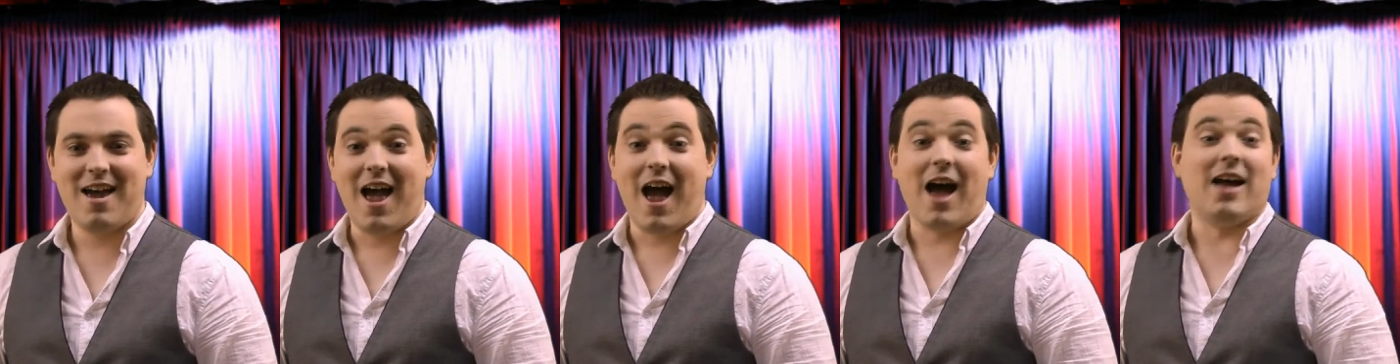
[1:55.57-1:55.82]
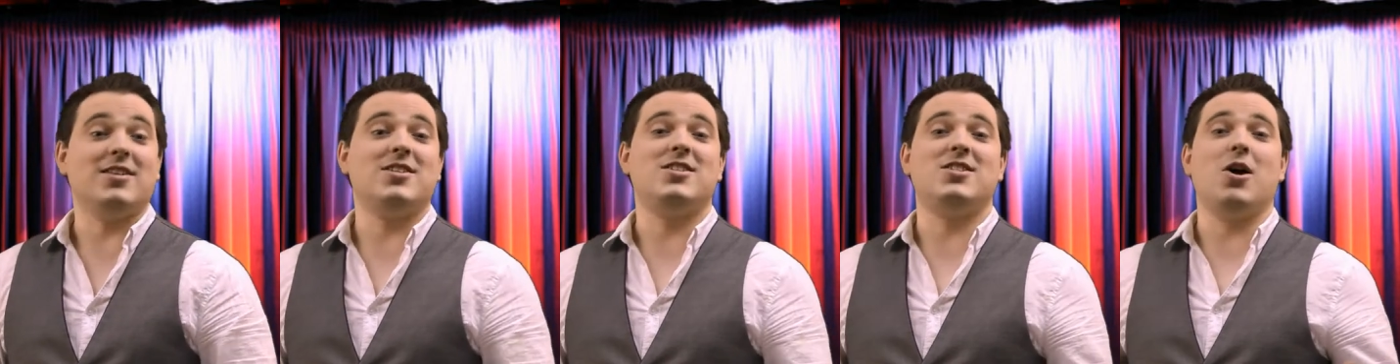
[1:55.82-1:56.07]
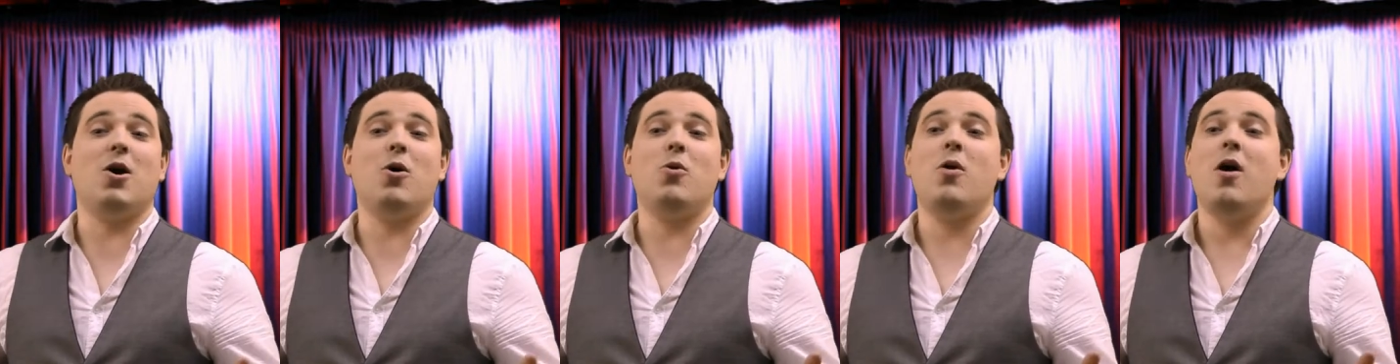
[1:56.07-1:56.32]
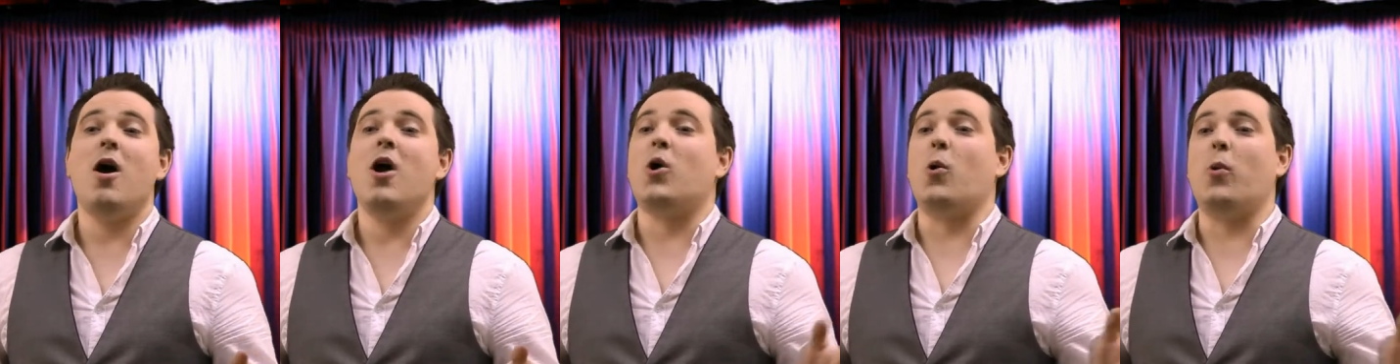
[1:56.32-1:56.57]
and
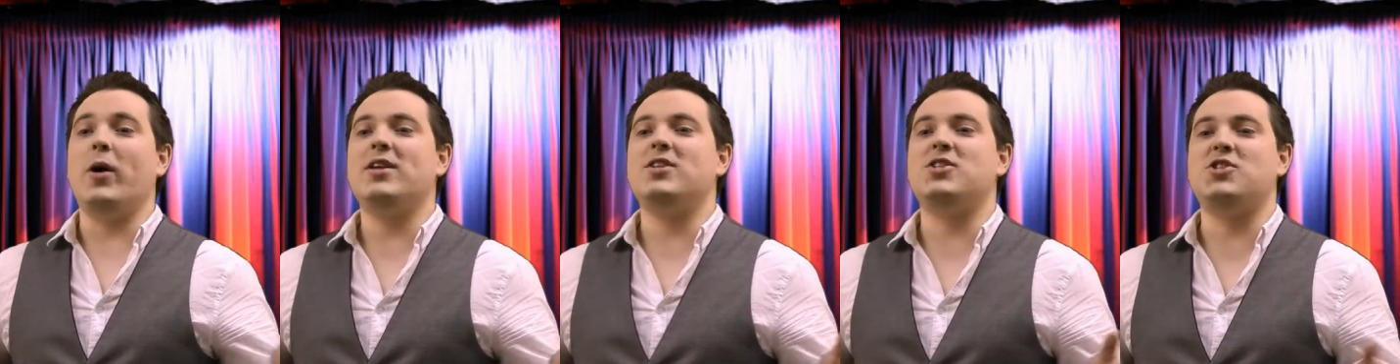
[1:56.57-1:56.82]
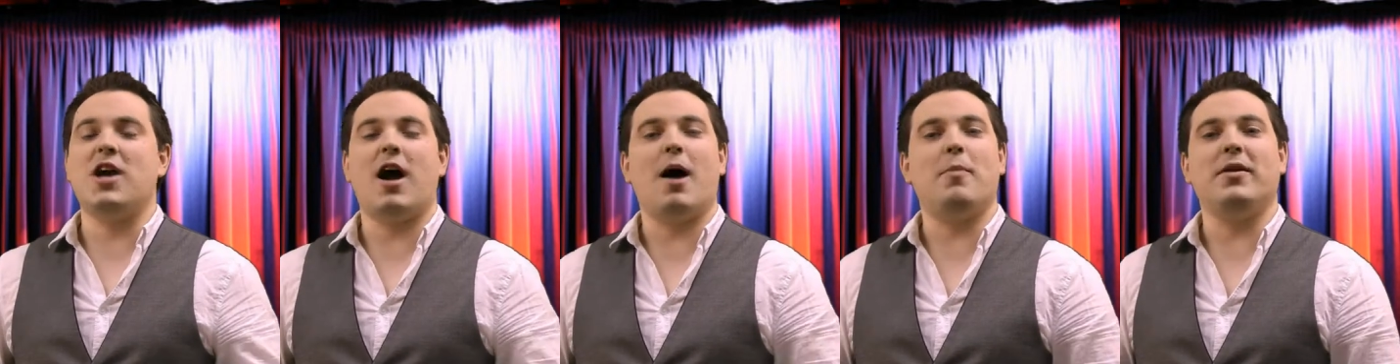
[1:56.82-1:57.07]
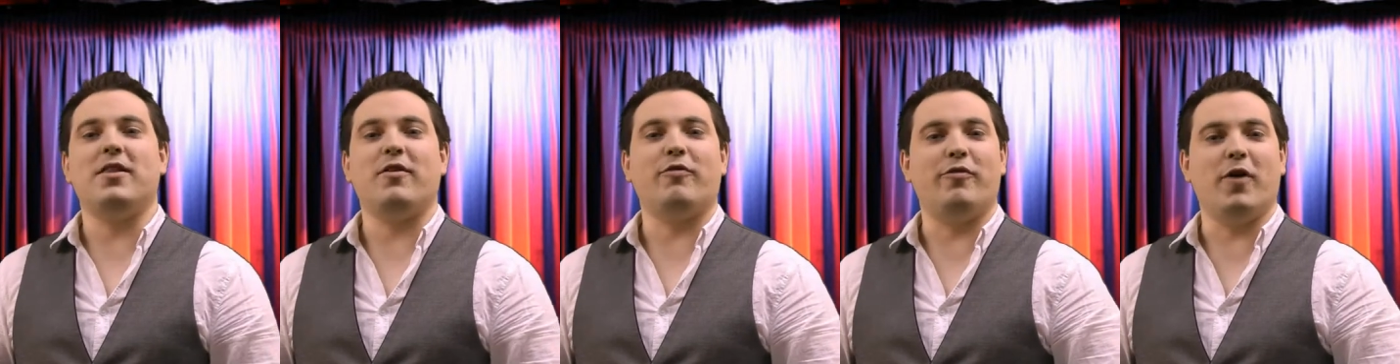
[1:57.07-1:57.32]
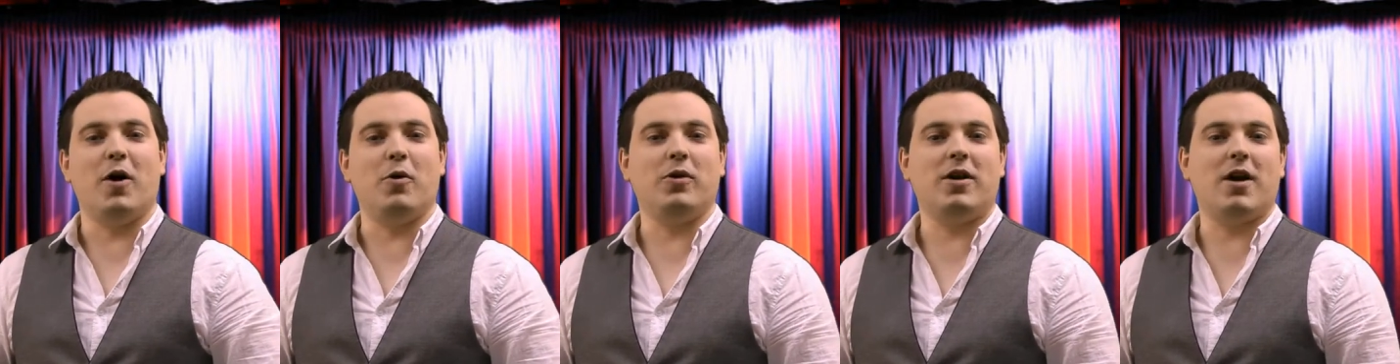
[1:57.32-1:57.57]
so quit his job at the
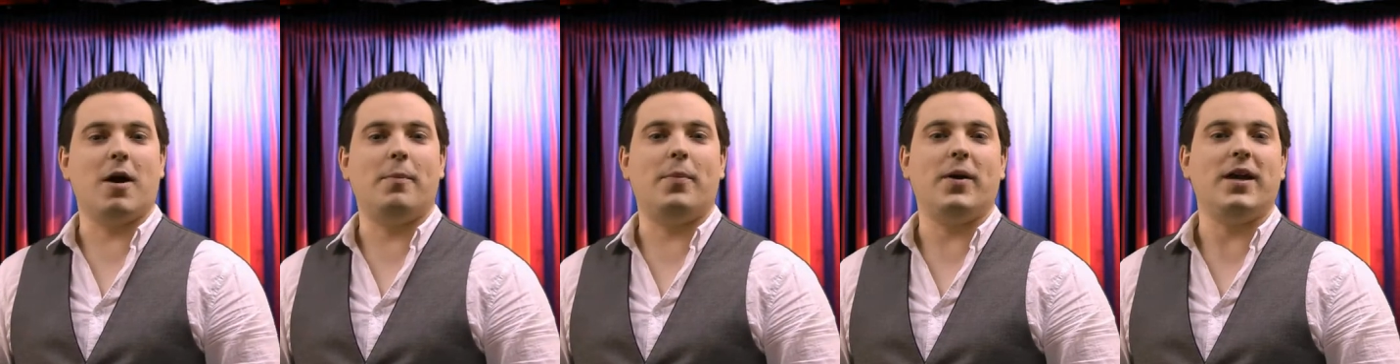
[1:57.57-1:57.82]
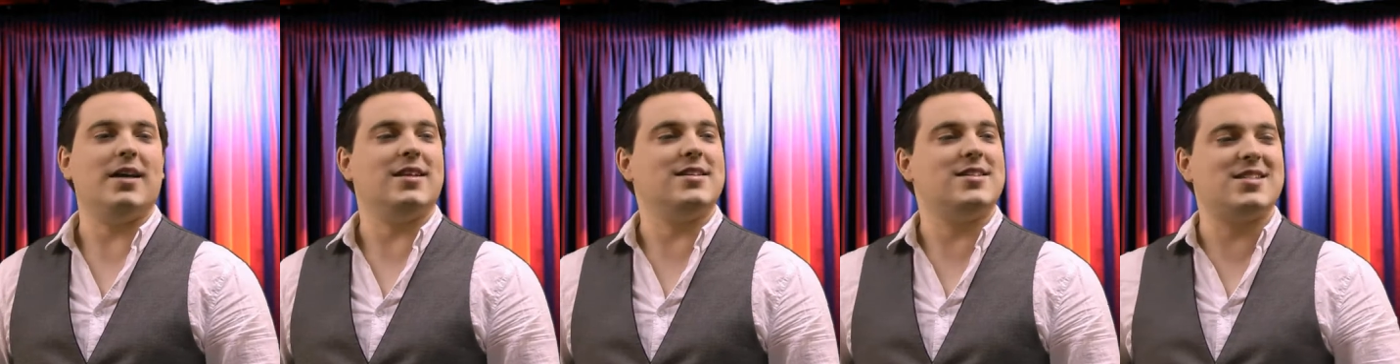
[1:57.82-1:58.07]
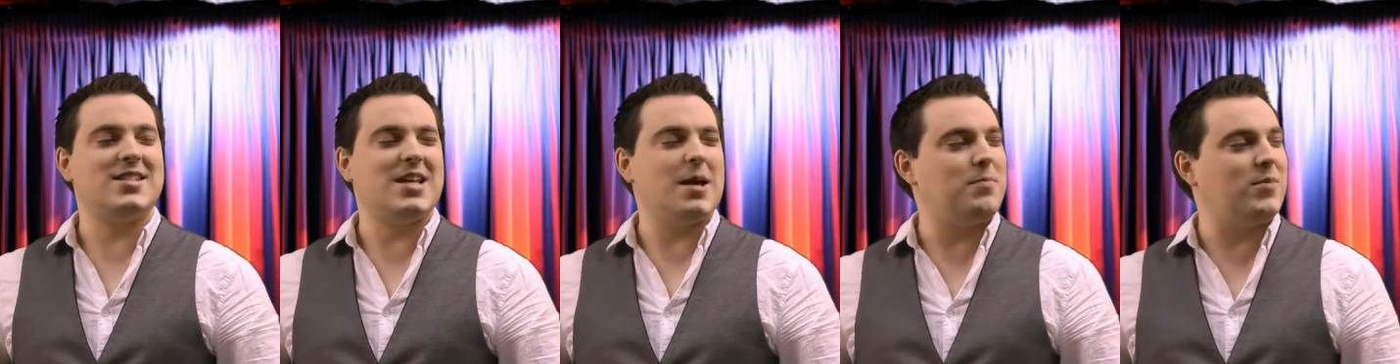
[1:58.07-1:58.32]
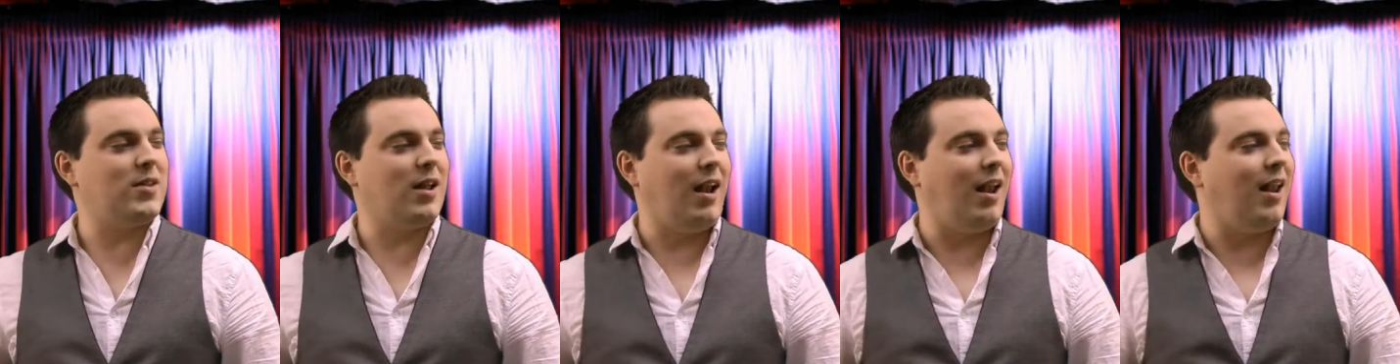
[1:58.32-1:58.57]
phone company and
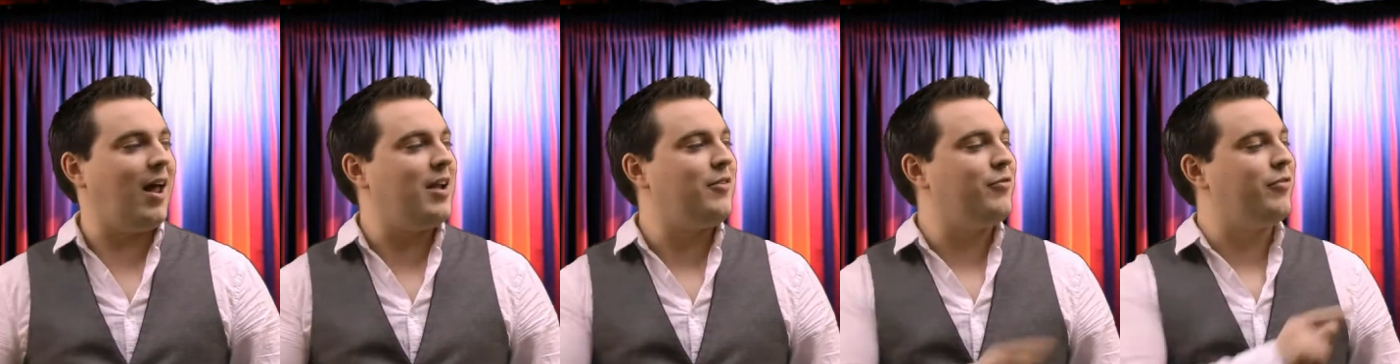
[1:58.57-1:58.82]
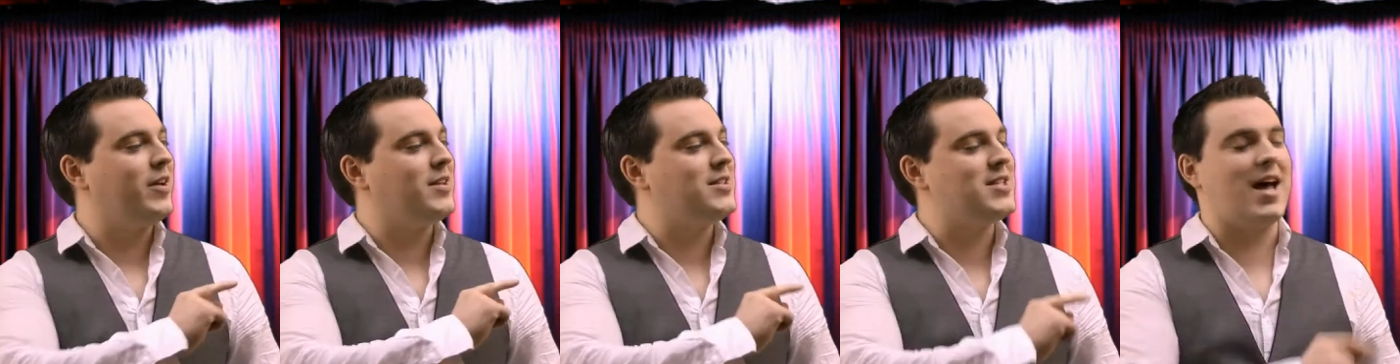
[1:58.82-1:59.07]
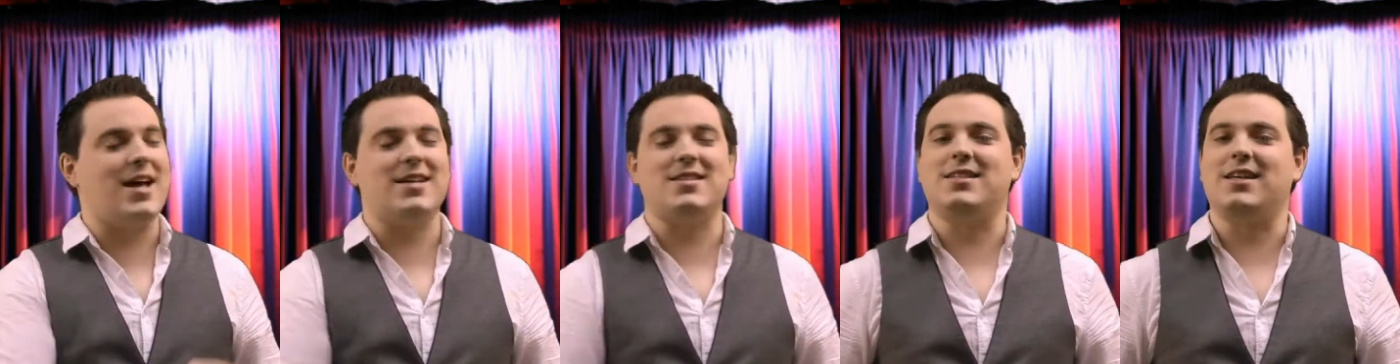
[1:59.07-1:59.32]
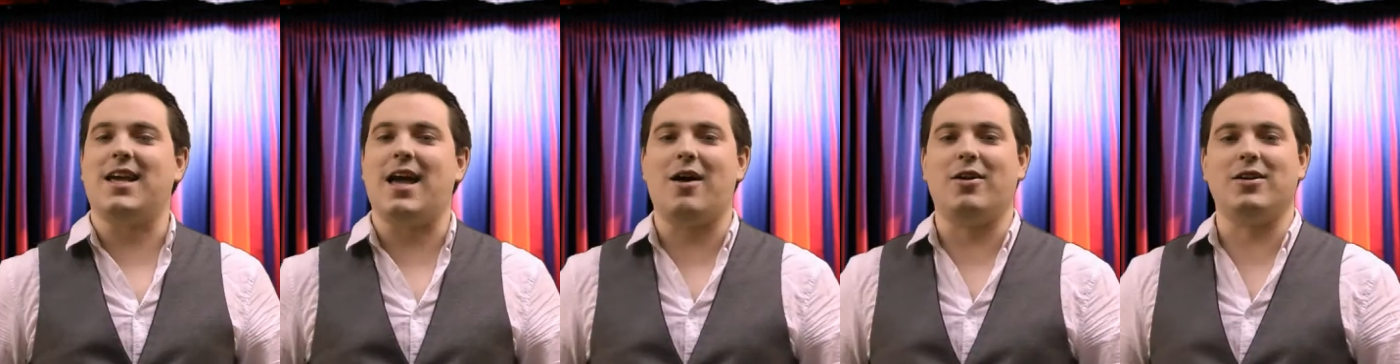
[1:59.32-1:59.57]
skipped the light
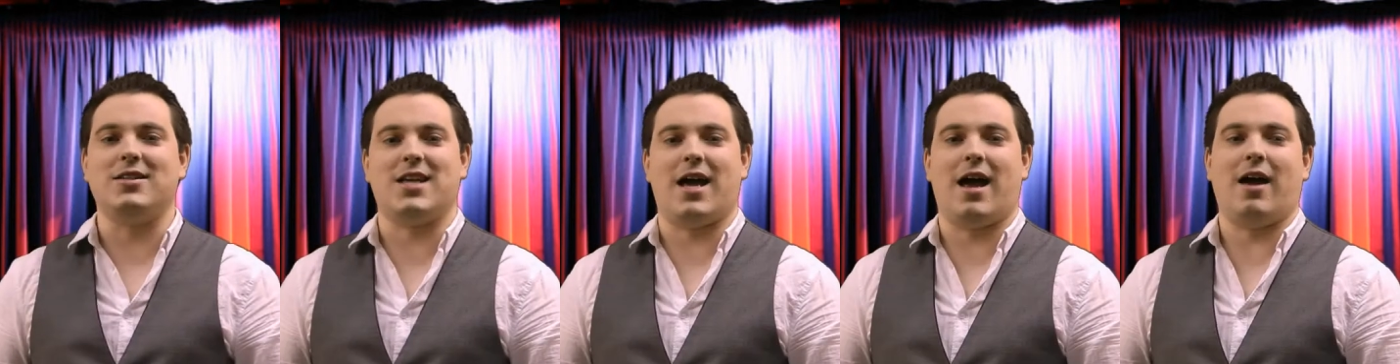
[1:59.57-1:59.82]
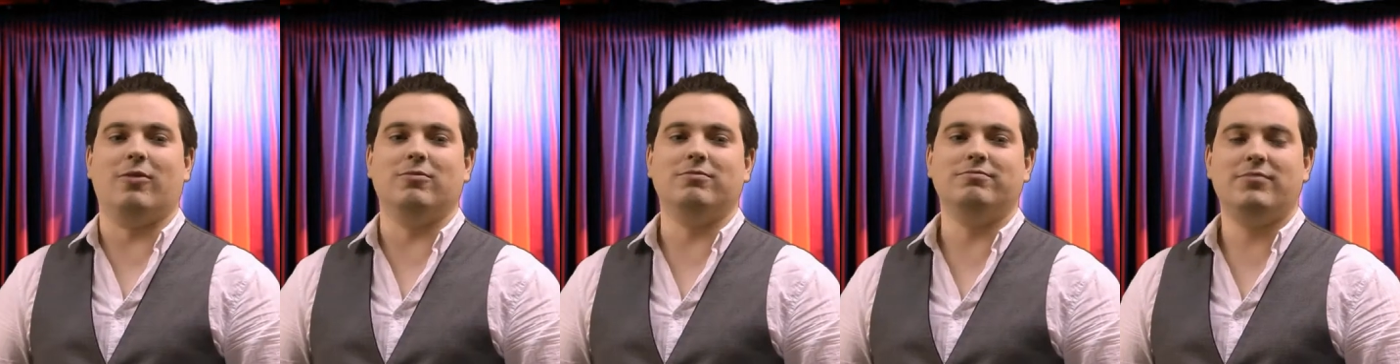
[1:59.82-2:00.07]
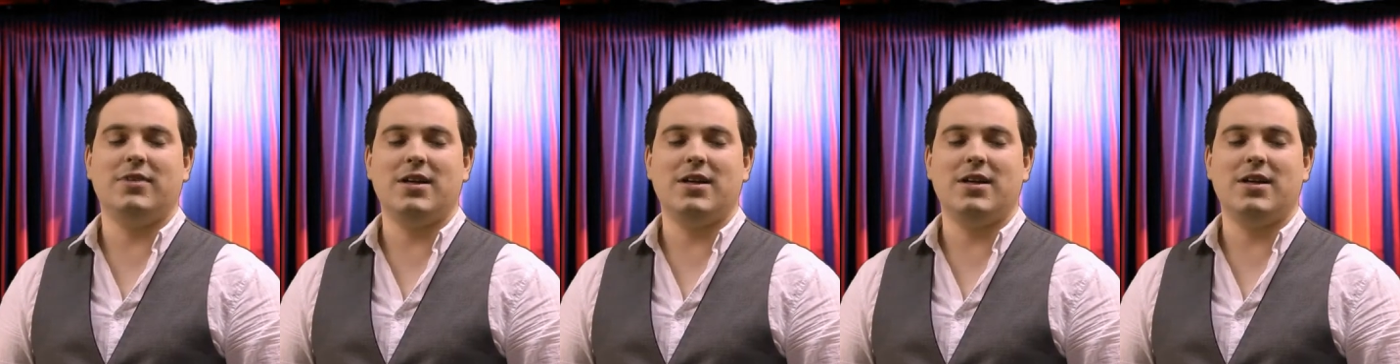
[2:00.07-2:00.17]
fantastic out of town.